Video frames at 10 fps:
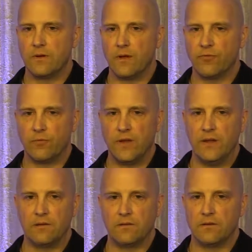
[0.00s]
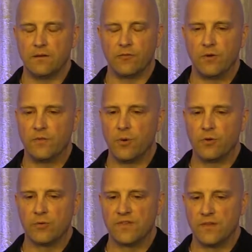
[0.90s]
if we
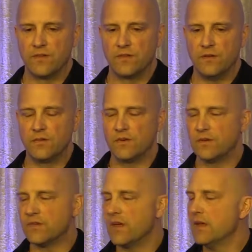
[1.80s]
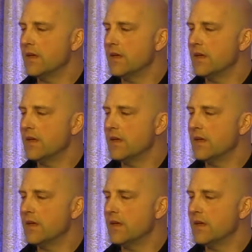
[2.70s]
spoke with census users,